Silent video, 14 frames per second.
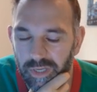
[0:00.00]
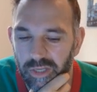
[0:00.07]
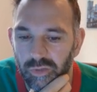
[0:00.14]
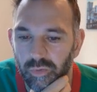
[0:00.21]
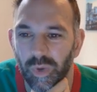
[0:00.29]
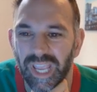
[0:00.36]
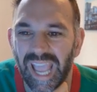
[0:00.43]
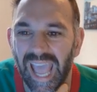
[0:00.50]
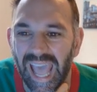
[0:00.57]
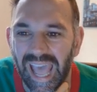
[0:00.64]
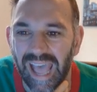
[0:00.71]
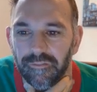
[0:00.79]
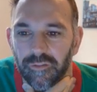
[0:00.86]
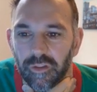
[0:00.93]
because we
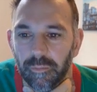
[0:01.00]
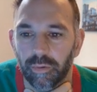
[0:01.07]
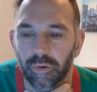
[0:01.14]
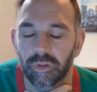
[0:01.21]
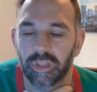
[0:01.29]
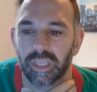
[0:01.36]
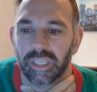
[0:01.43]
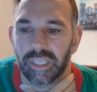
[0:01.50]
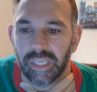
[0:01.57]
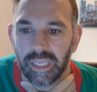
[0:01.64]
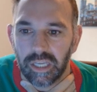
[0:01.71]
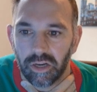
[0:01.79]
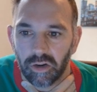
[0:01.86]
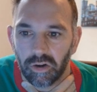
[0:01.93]
have to put the
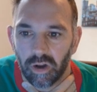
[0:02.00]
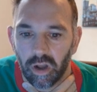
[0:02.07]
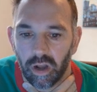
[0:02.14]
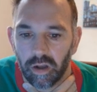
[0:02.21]
year